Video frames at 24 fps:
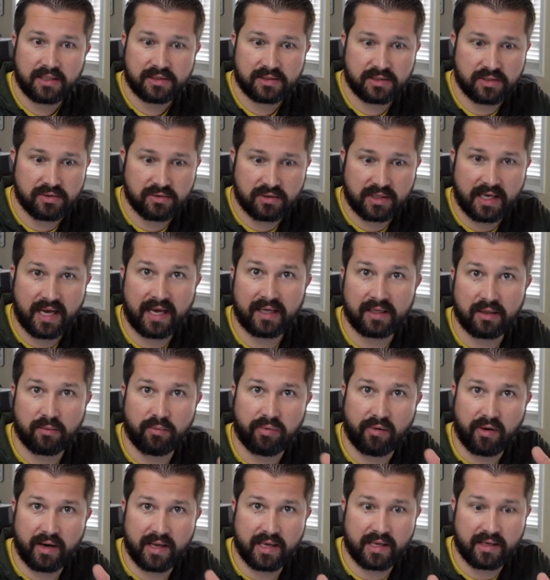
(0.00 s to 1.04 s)
to
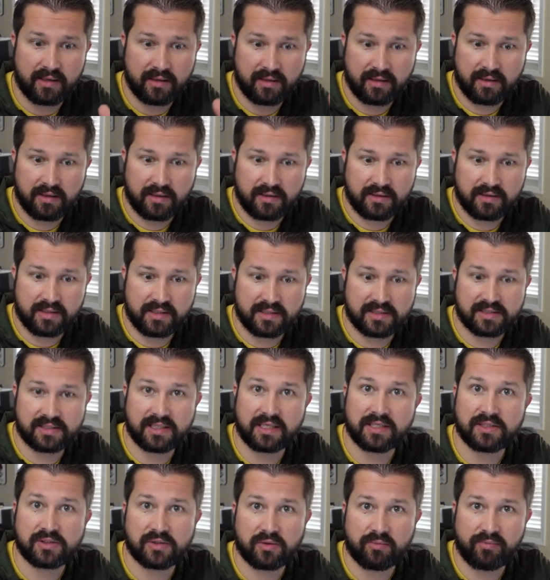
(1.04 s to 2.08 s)
calibrate the
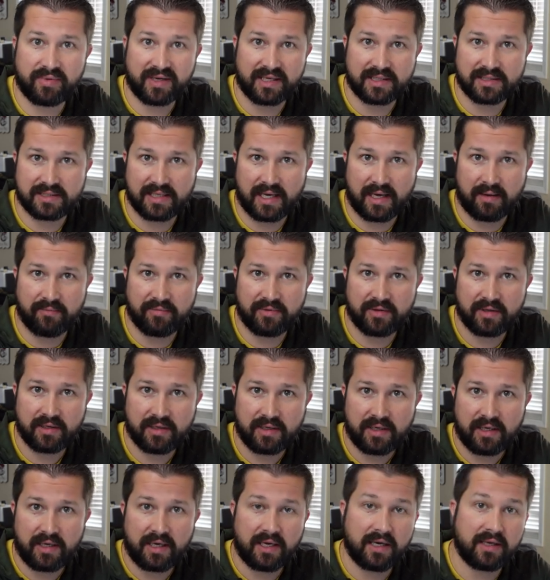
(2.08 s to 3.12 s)
sensor bit depth.
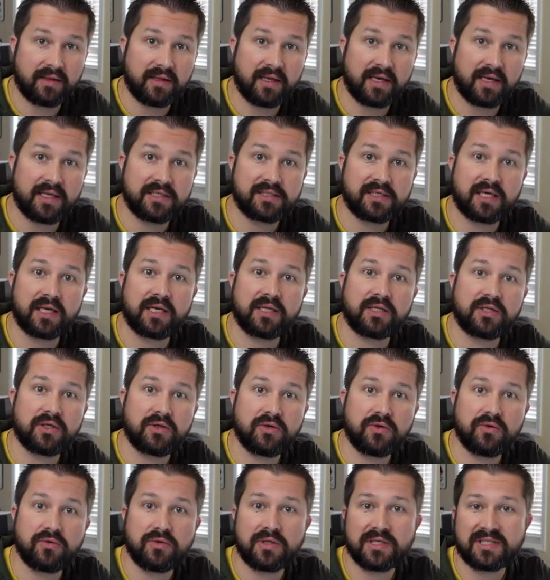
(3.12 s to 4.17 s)
And then it's going to
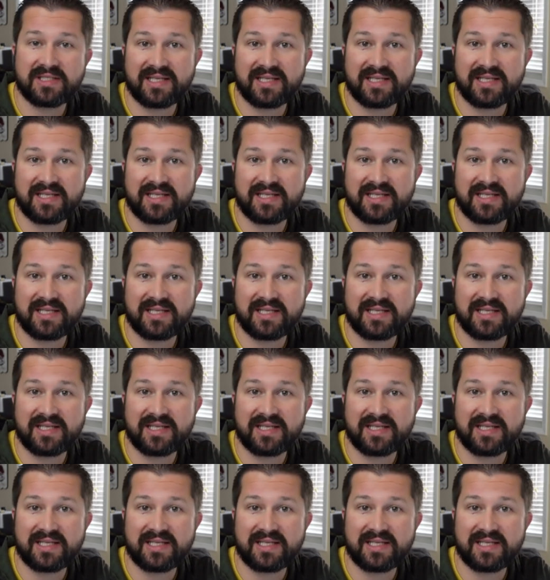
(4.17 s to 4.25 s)
do the